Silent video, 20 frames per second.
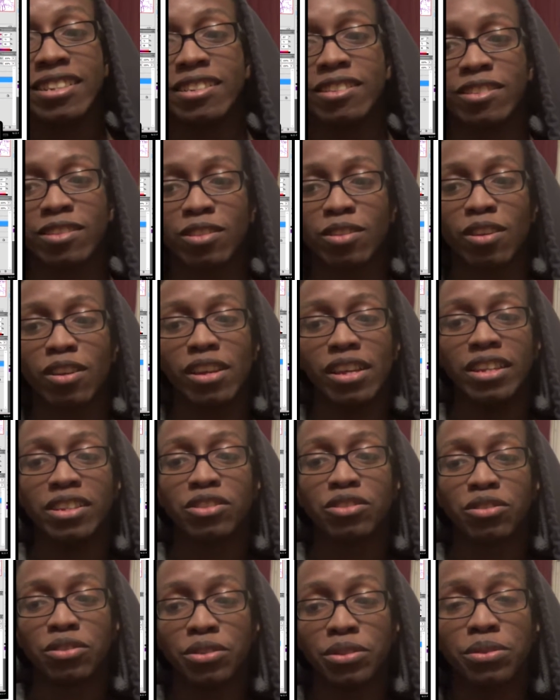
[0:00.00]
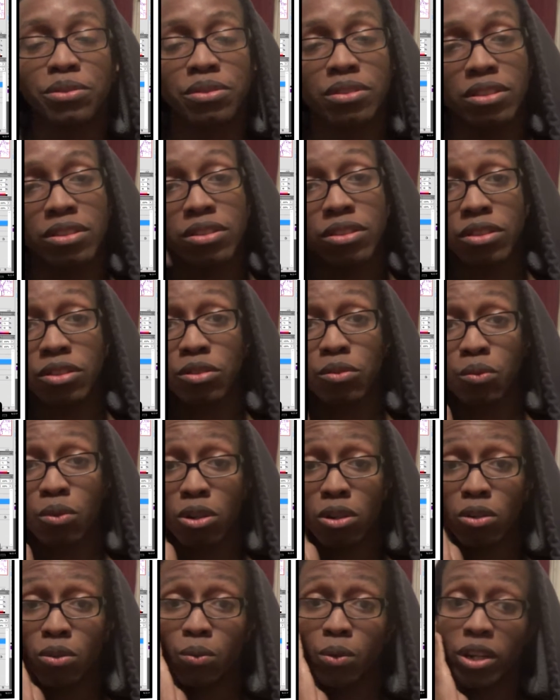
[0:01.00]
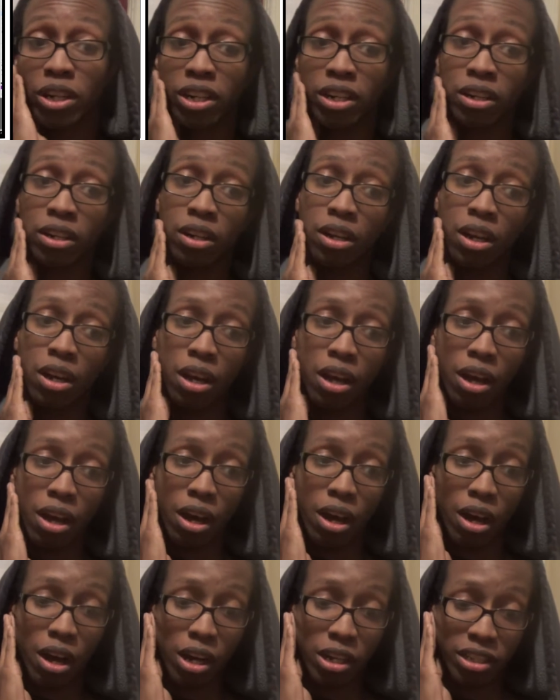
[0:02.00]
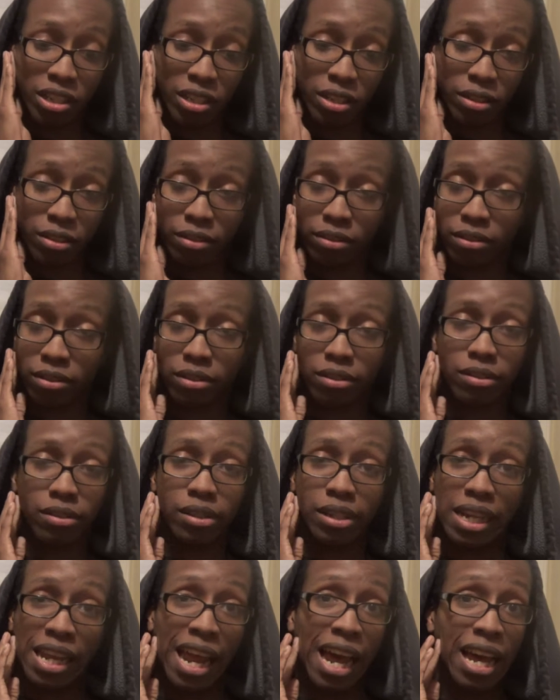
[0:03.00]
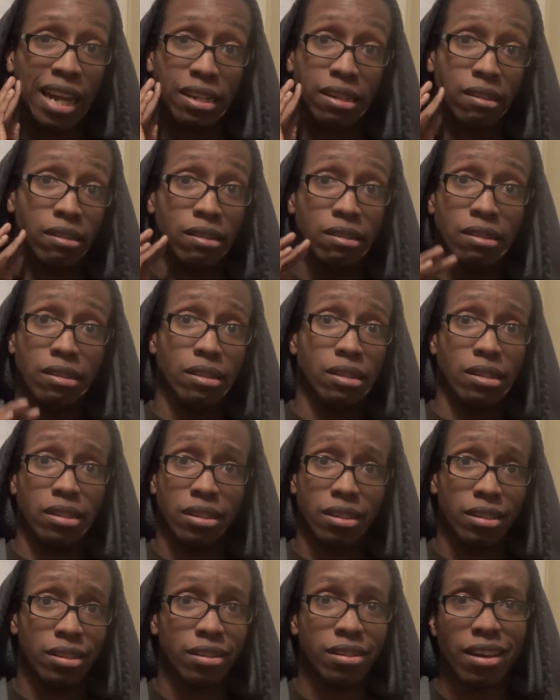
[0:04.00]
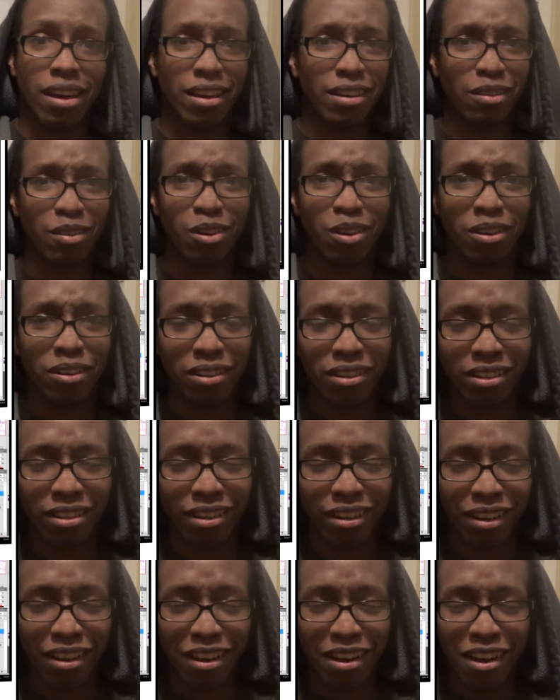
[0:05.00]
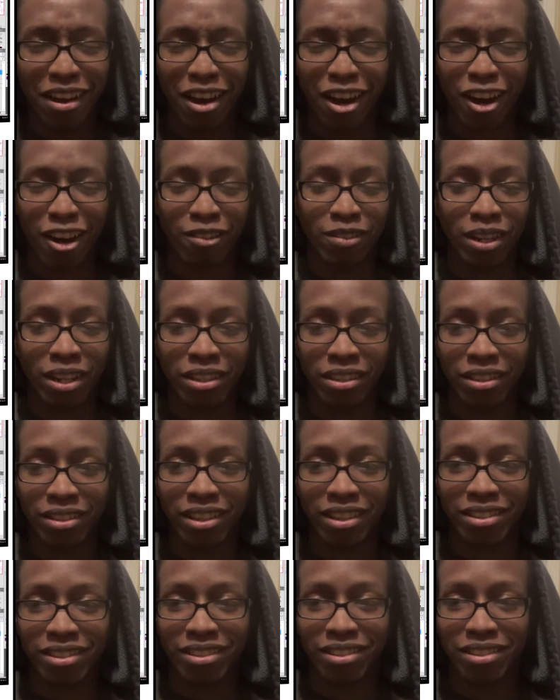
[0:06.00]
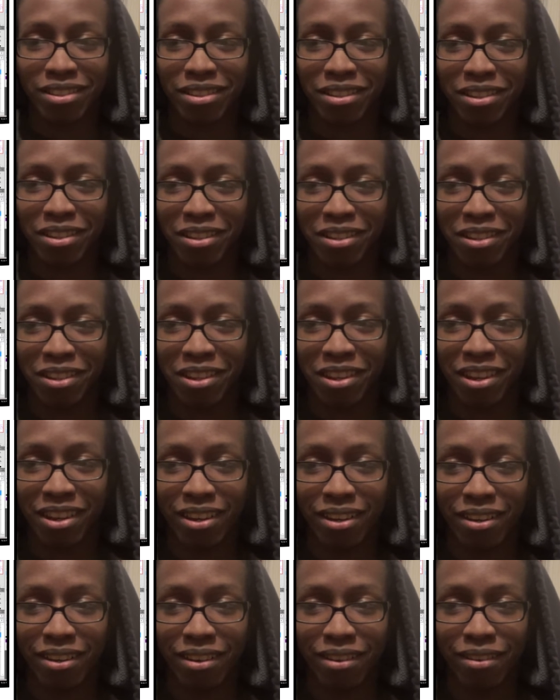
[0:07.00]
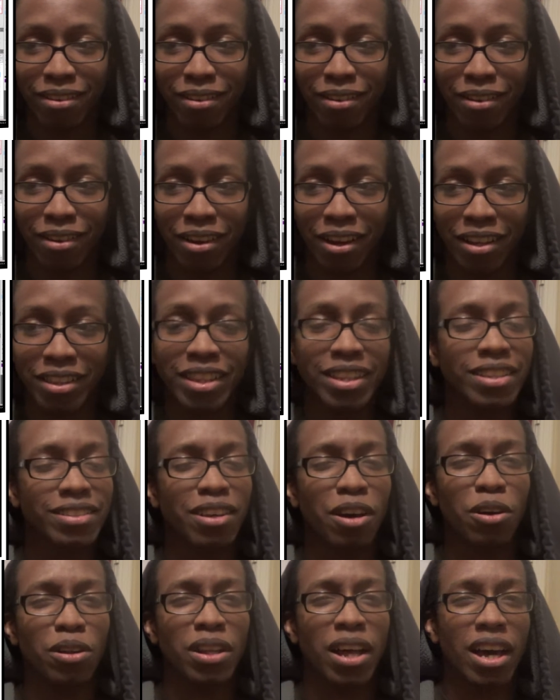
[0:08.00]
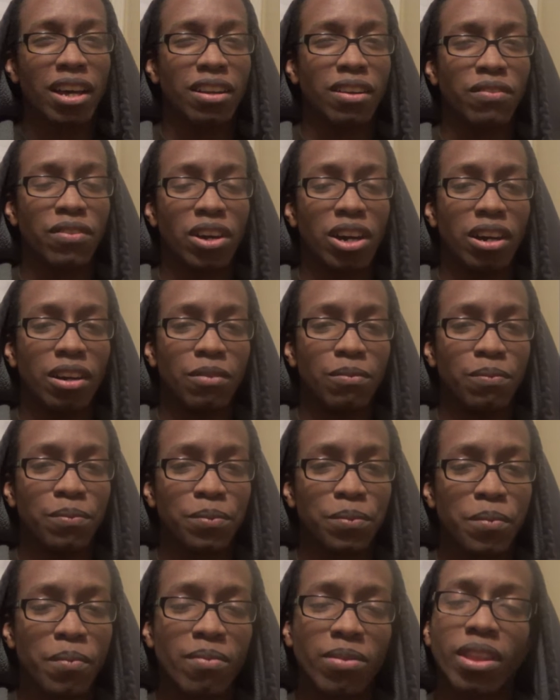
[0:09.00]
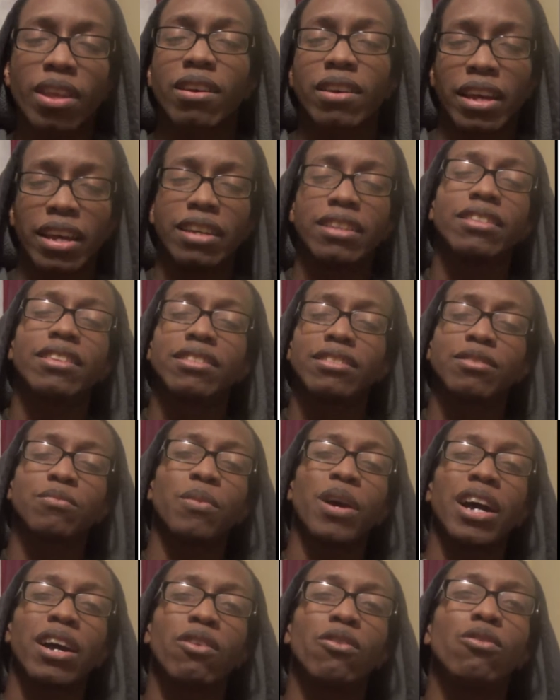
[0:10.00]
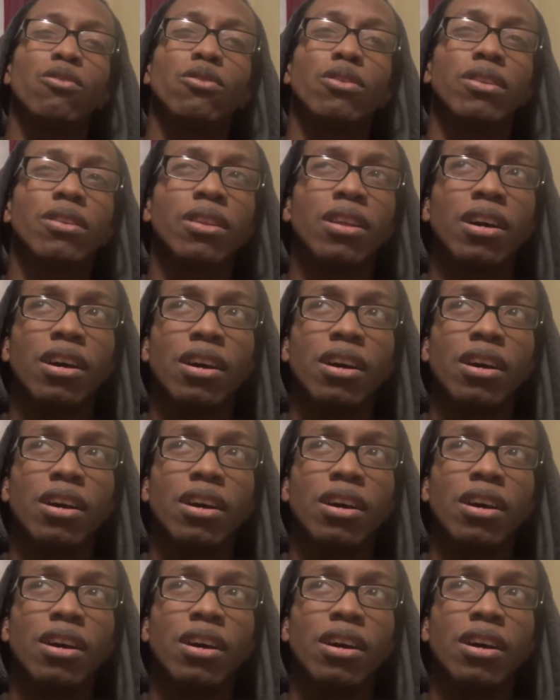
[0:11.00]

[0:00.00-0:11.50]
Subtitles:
is introduced into this world where he is not good at all, and I think that's how a lot of okay, and this is my whole